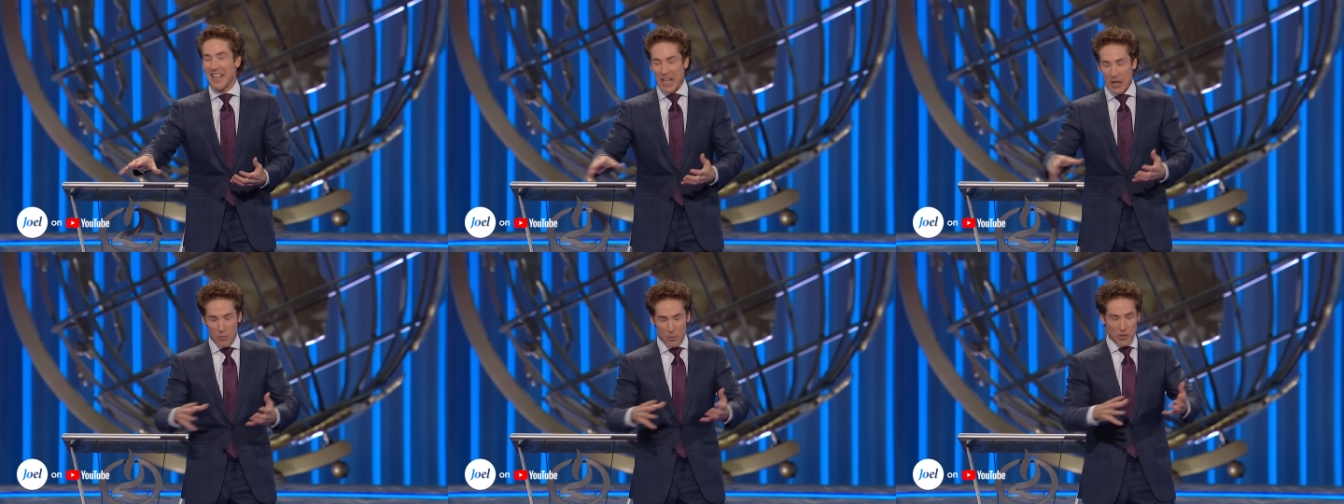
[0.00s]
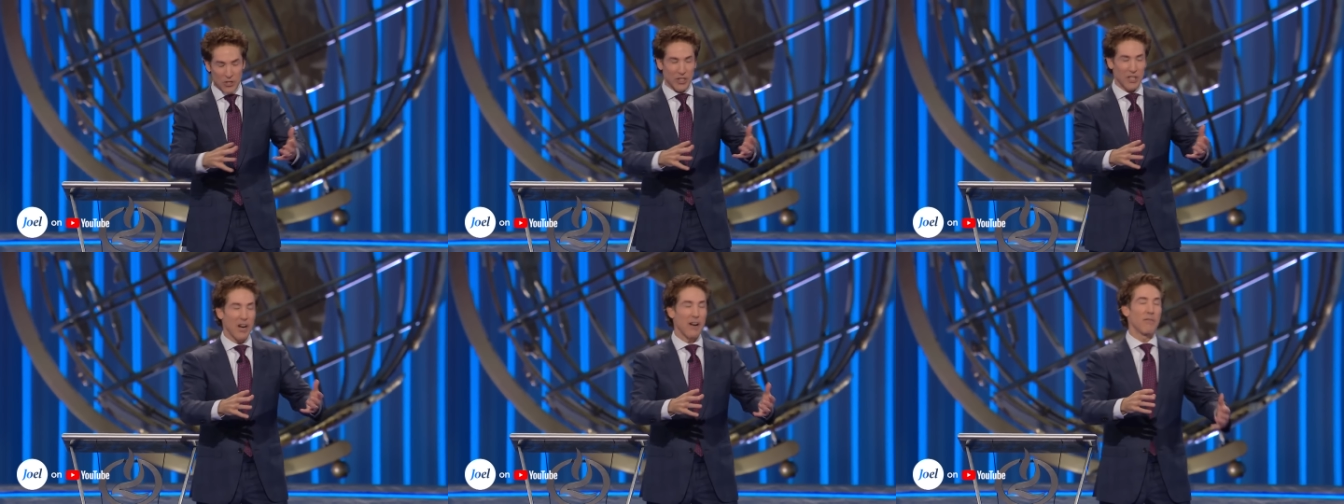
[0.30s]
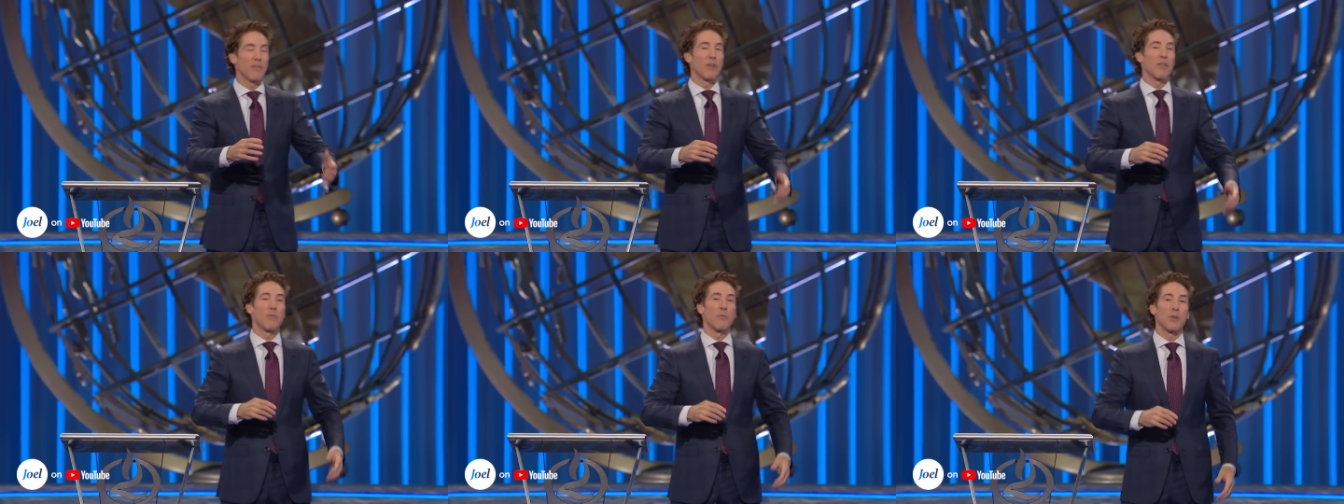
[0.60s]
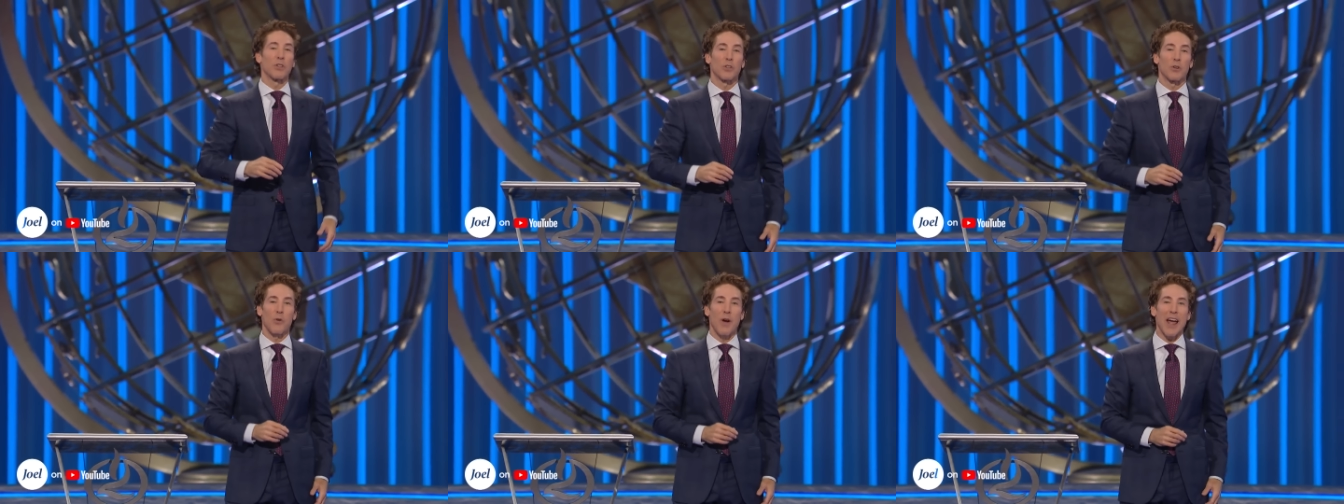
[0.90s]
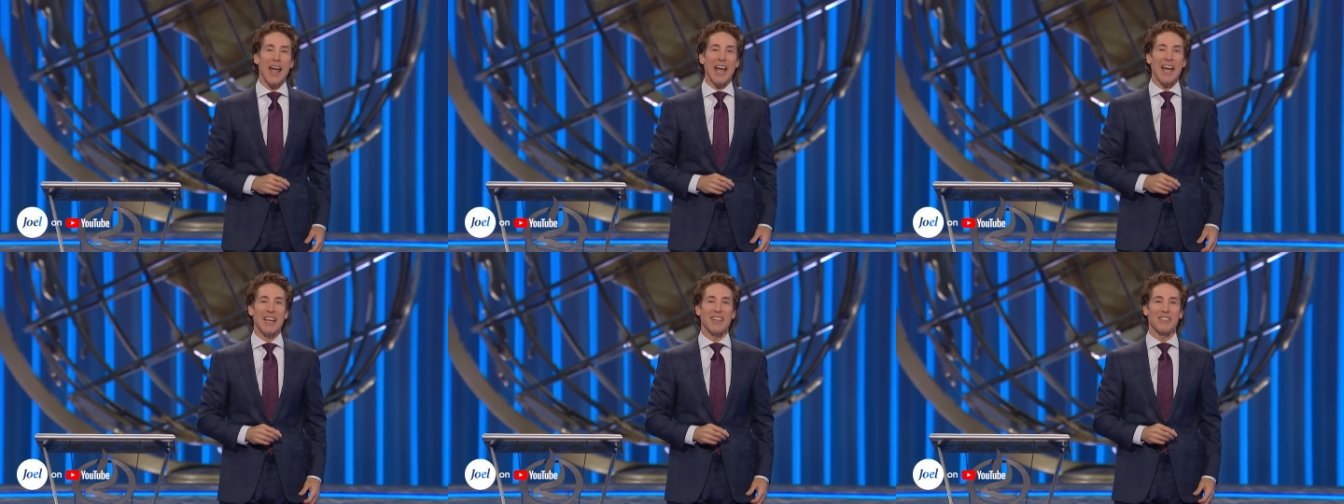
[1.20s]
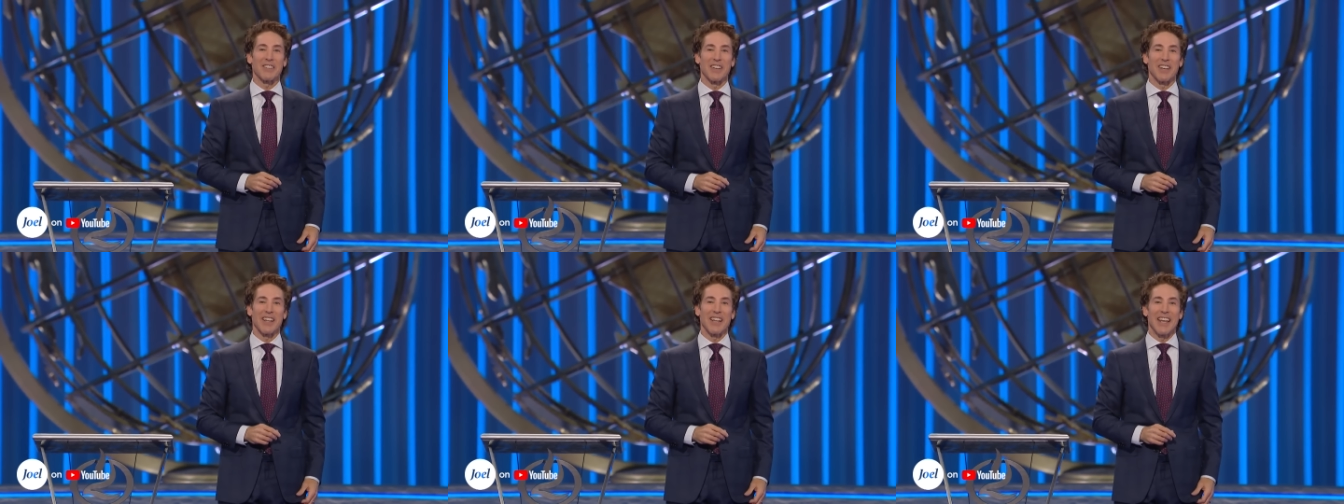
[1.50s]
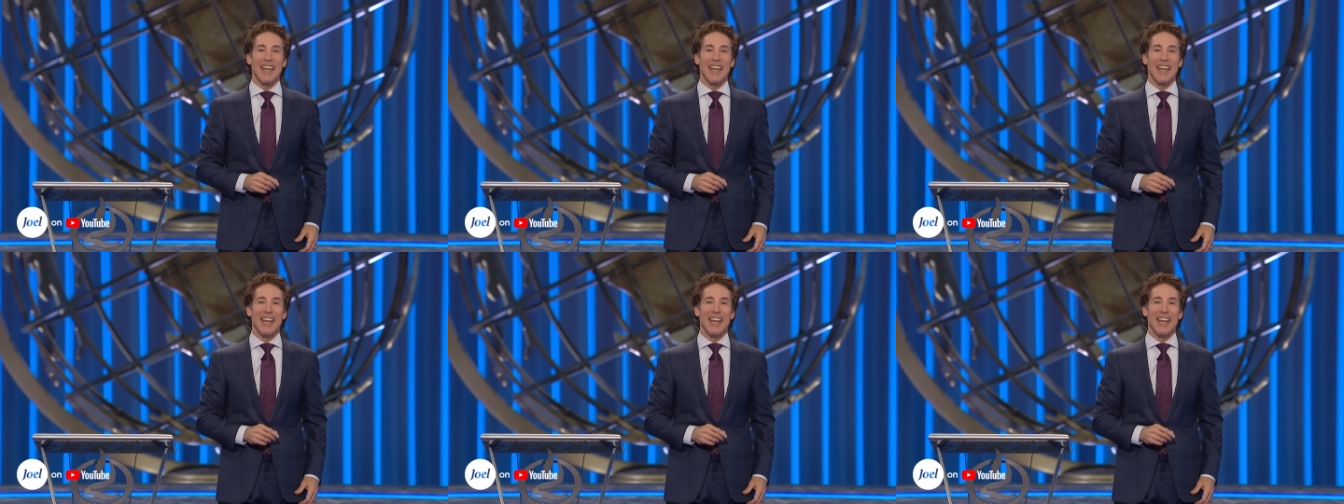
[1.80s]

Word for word: It was covered with grass.